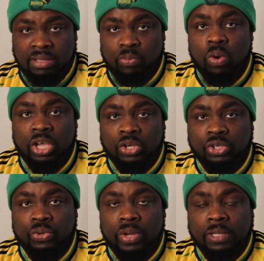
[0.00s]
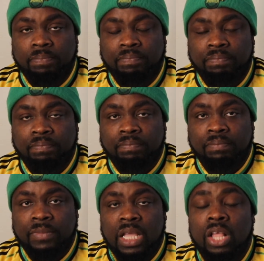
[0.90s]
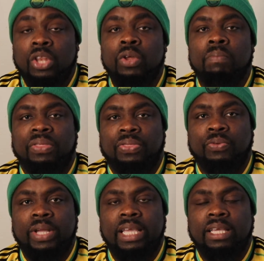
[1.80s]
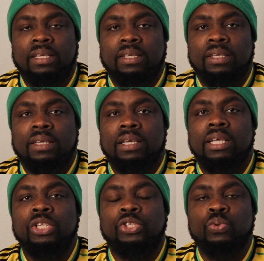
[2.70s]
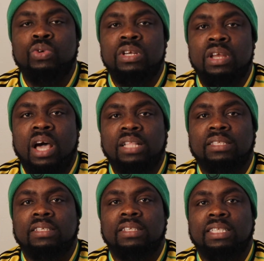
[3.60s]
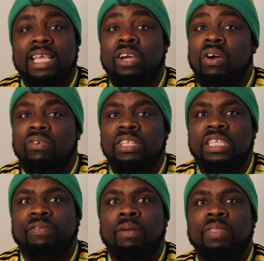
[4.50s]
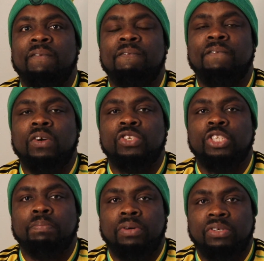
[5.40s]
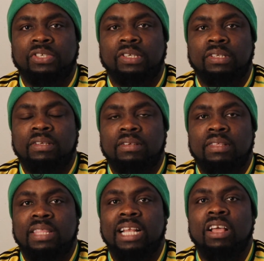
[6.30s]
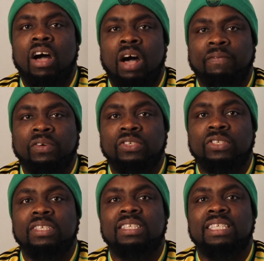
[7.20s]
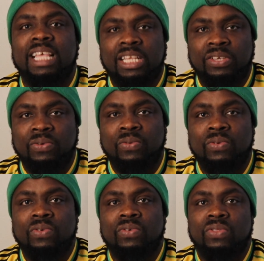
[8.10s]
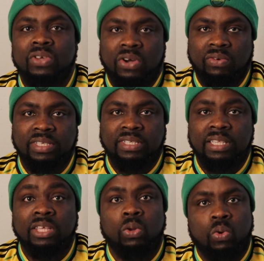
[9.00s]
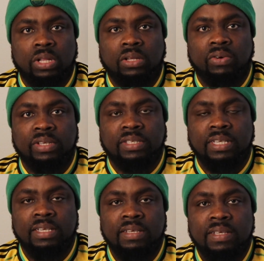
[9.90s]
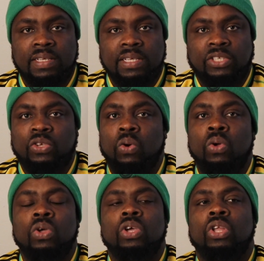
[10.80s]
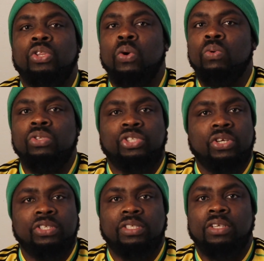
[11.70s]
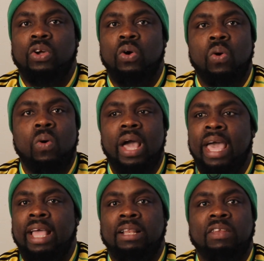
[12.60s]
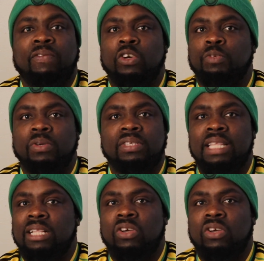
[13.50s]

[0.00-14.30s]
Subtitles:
what you're doing. Number three, do not take currency from the first person that offers to sell you the currency, the local currency. So don't just go and the first person that